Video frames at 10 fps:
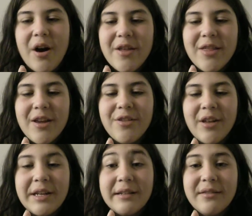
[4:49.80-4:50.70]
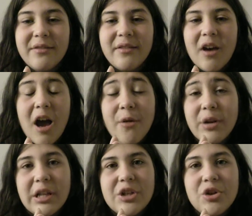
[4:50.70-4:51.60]
I think that I
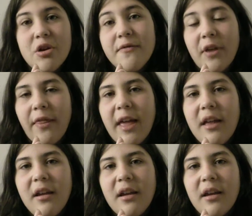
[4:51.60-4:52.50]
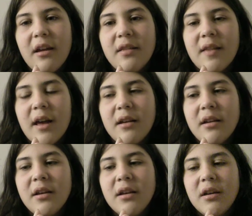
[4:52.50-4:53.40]
really shouldn't have done that, and
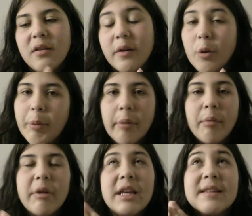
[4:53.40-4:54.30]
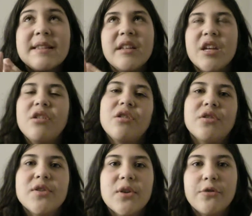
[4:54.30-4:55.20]
that there were probably gazillion
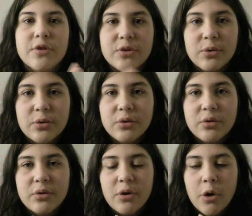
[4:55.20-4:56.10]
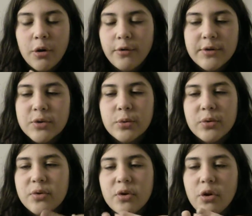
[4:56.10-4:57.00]
girls all over
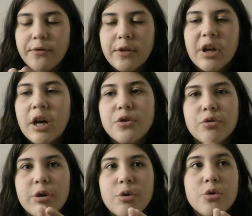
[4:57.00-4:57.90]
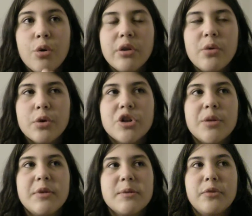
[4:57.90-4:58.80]
schools, all over the country, who totally
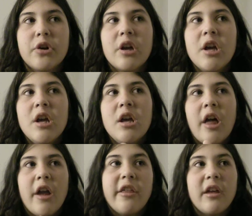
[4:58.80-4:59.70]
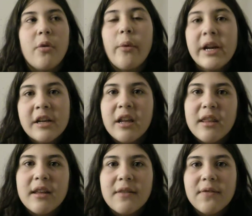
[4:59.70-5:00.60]
worship this book, and think, why didn't
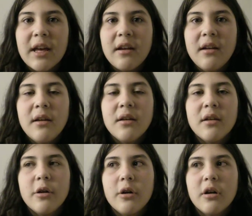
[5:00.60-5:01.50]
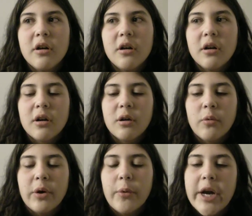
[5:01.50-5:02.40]
I think that?
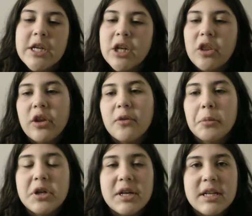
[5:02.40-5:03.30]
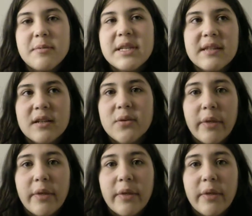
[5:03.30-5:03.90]
Why didn't I think of pretending to be sick